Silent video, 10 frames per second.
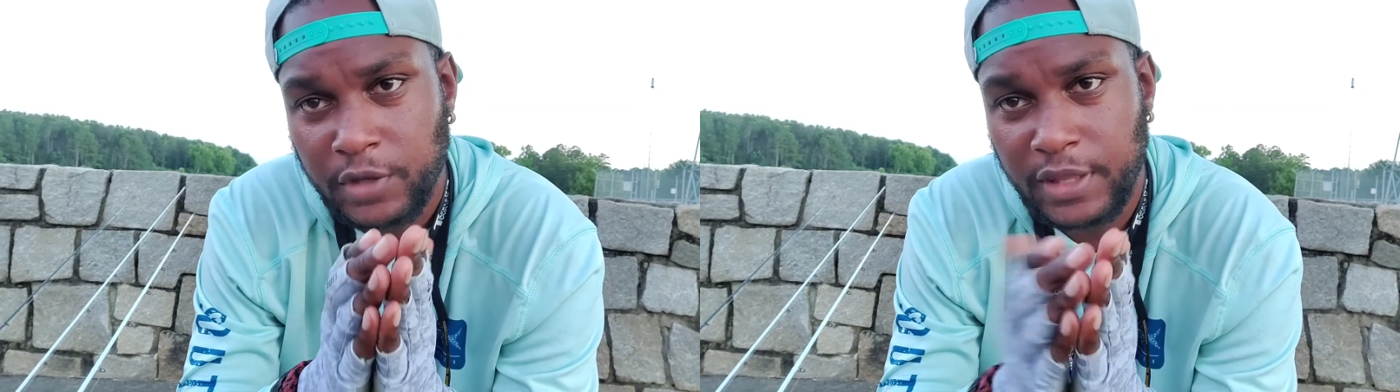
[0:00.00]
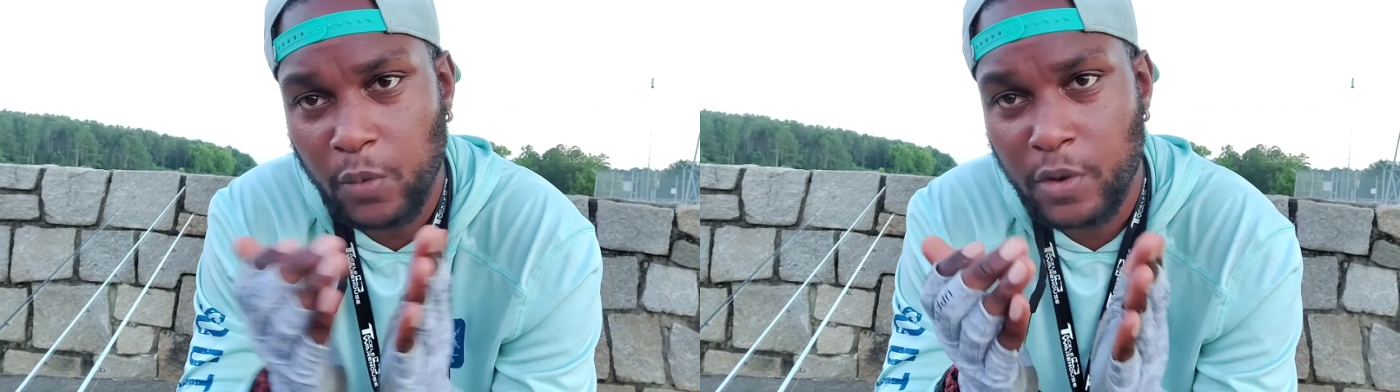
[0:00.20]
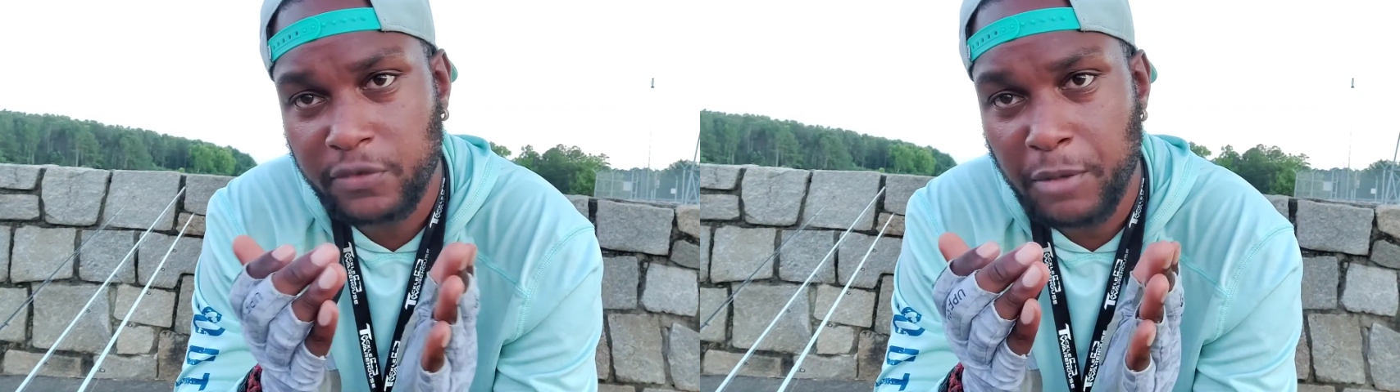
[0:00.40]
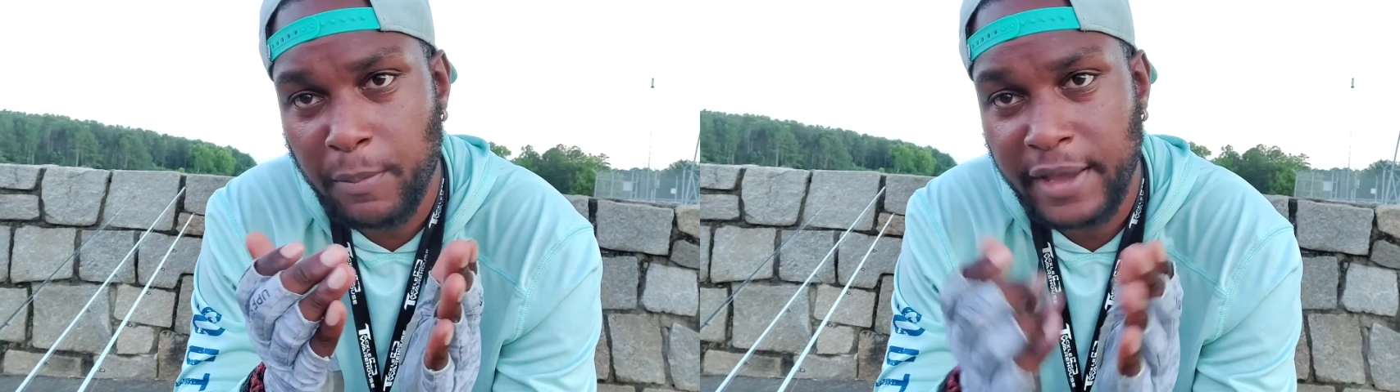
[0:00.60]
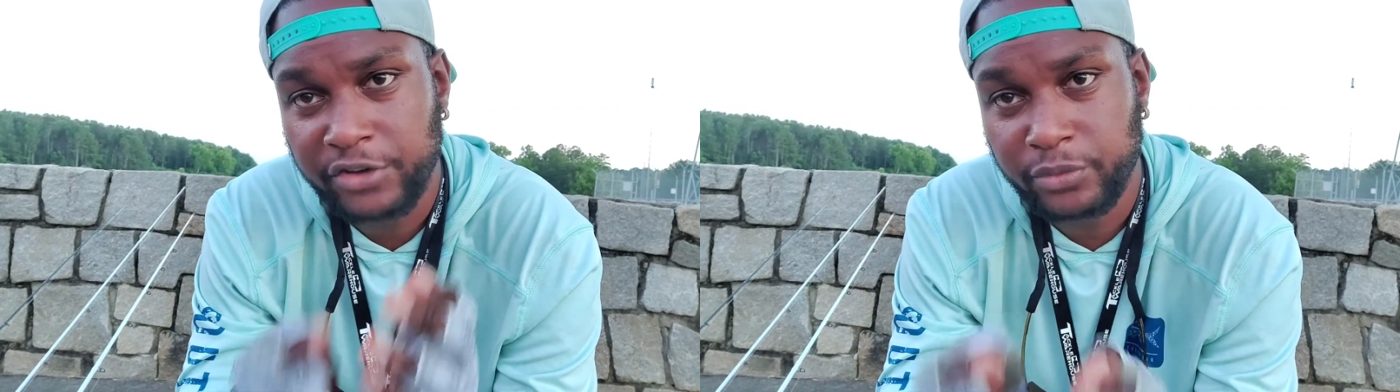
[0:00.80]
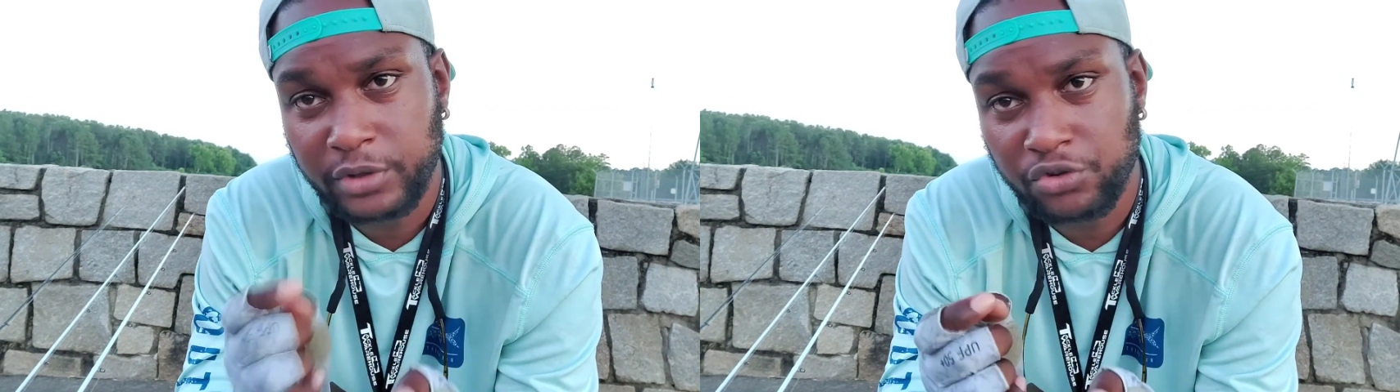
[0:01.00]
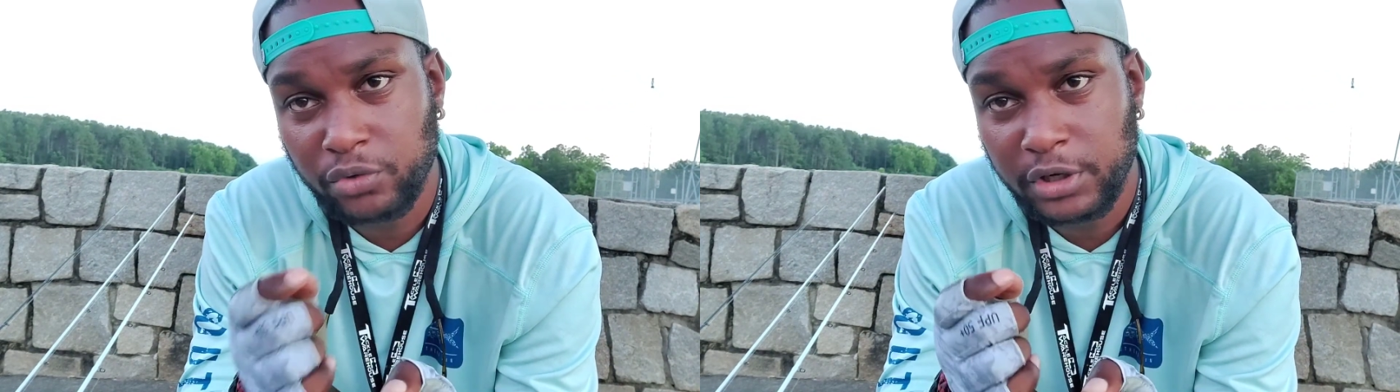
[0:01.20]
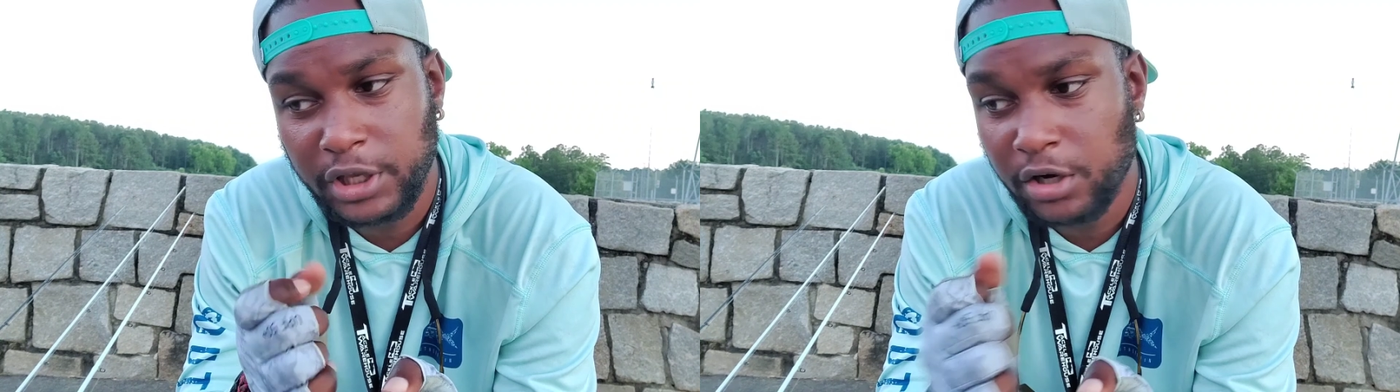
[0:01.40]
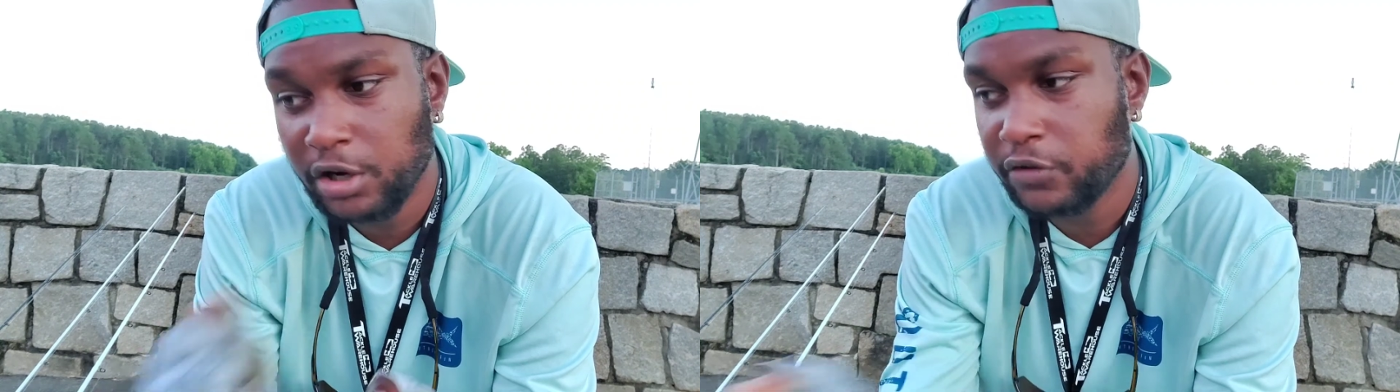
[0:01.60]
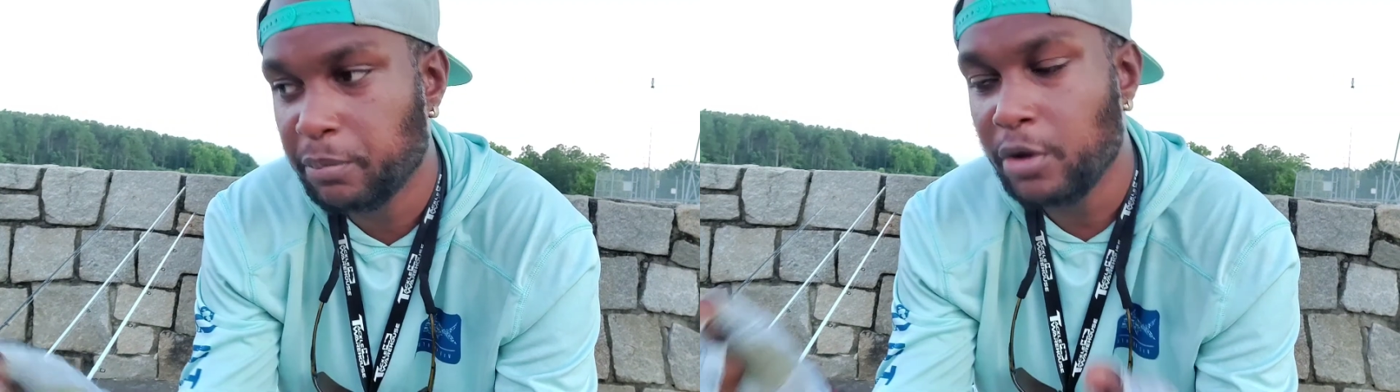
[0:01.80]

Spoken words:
in that one small package with the short leader, it's